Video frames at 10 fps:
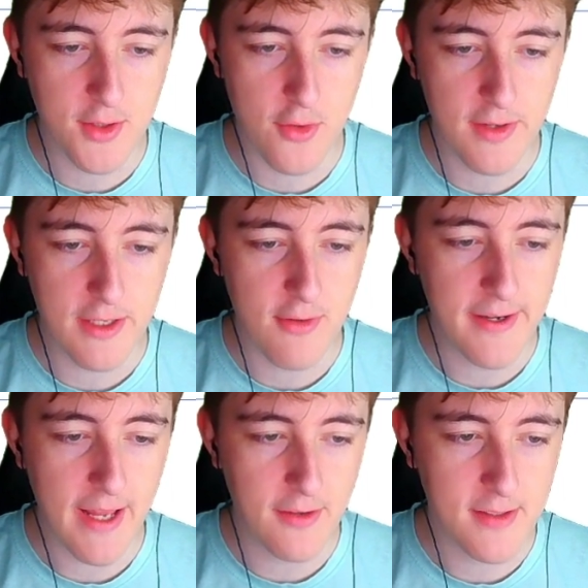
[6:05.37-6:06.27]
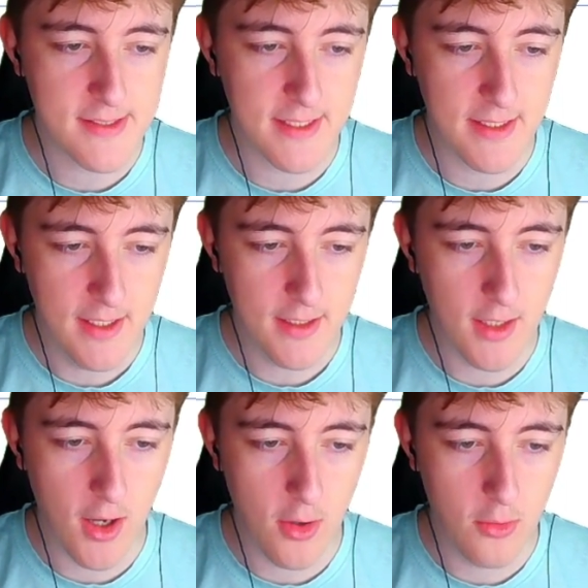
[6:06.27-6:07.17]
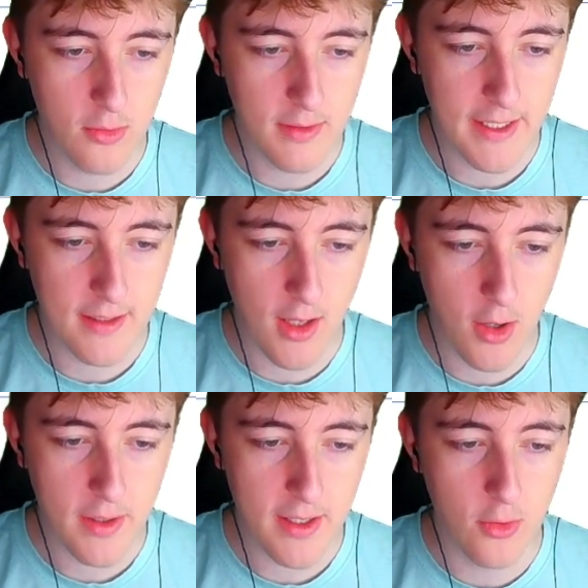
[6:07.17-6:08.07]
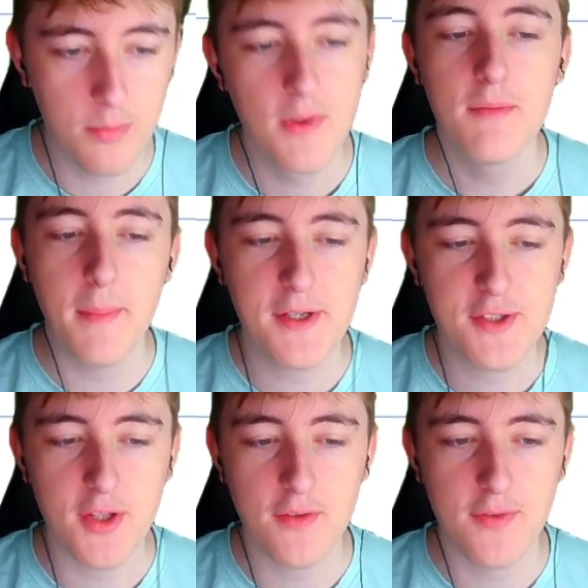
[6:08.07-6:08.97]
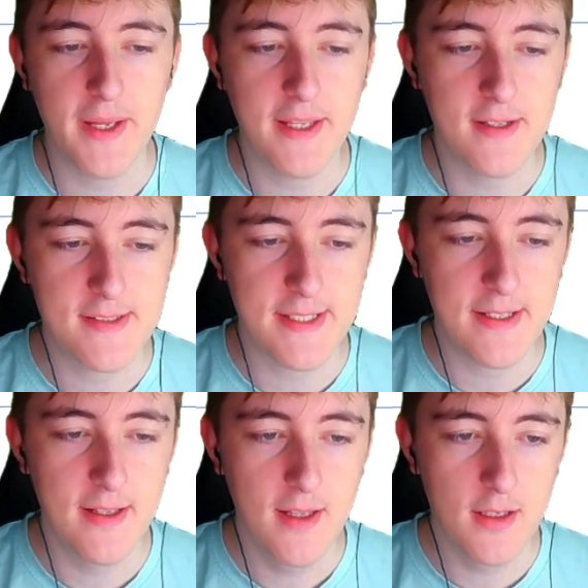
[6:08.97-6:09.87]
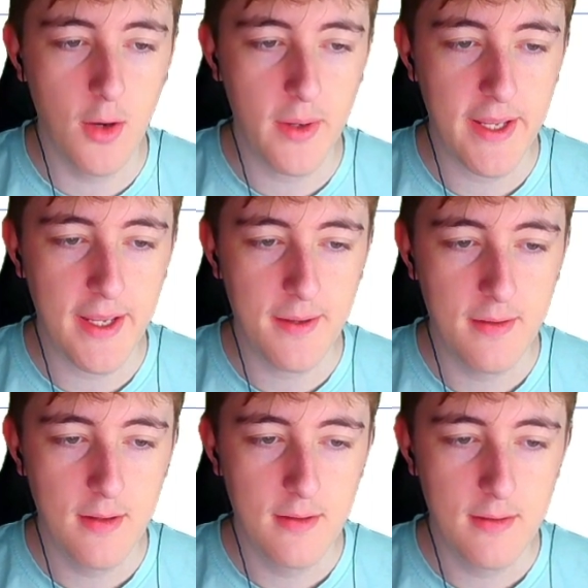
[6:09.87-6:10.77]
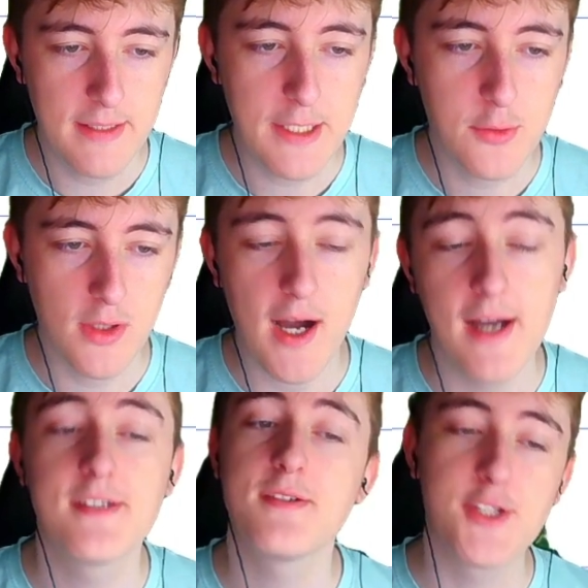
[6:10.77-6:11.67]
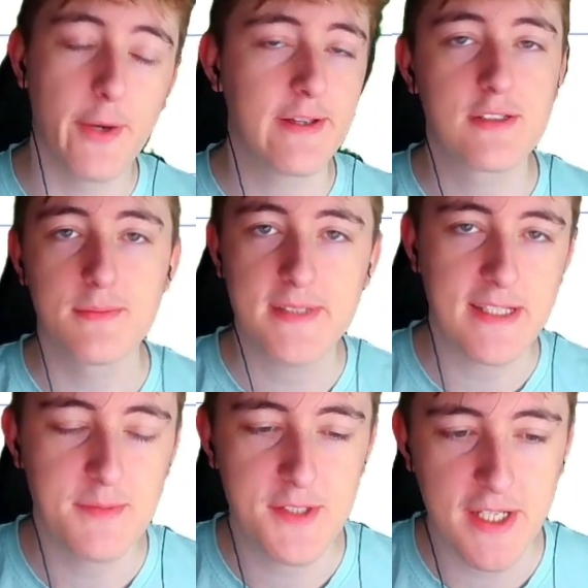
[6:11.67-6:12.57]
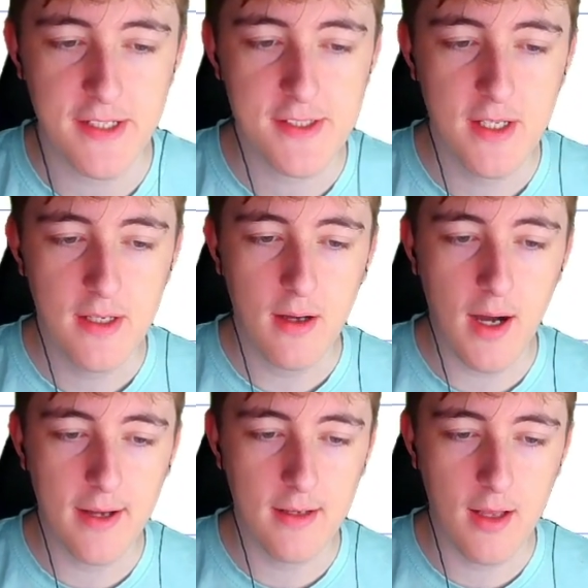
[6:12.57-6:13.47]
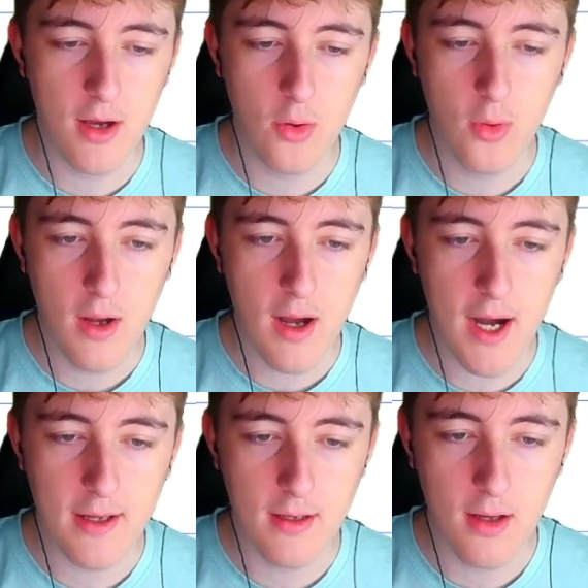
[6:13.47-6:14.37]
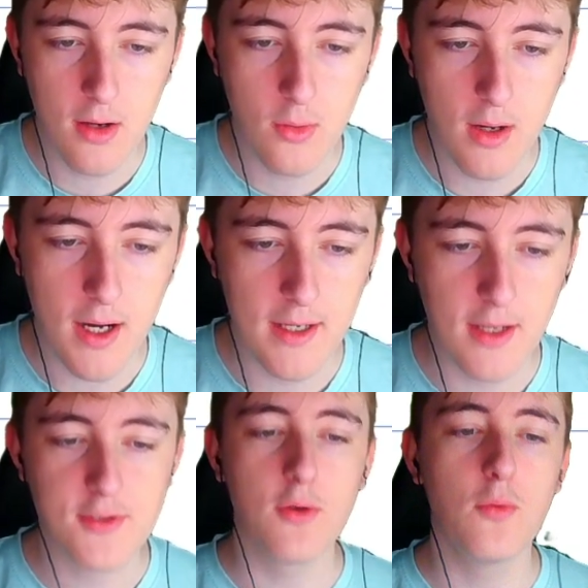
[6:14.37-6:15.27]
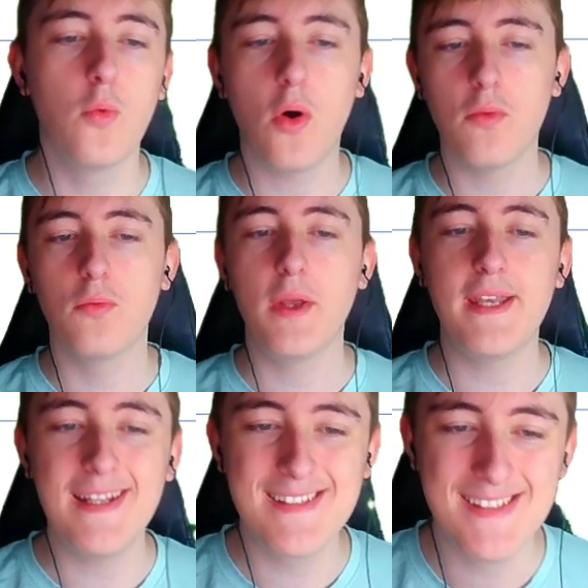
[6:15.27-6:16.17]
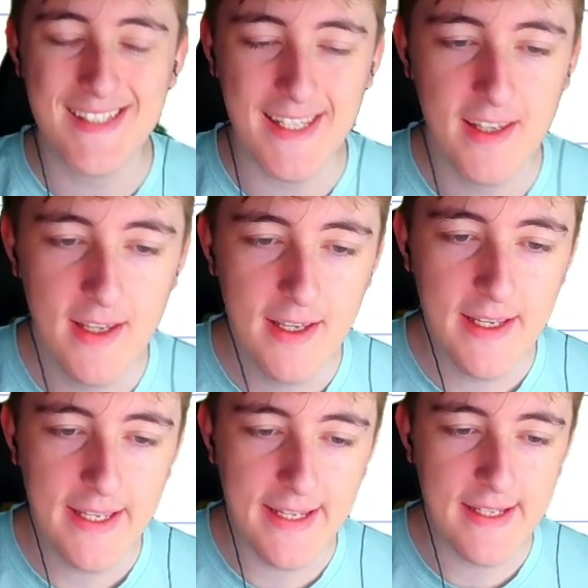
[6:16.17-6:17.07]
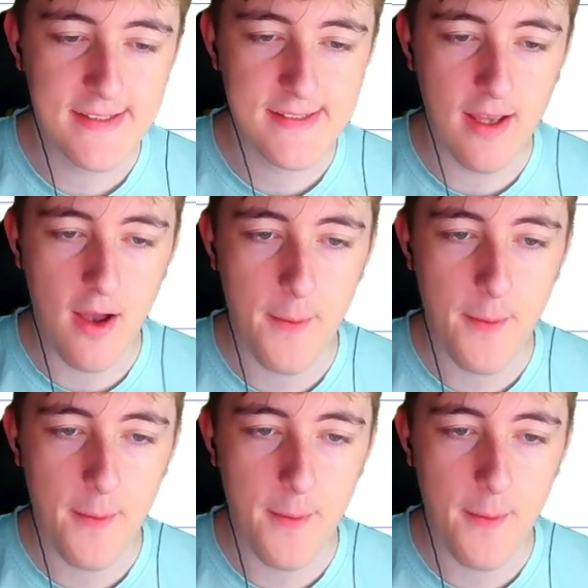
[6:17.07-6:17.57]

currently right now. You can see low here, or maybe starting from here, you can see low here, equal highs, showing some sentiment change, higher low, higher low, higher low. So what we need to see is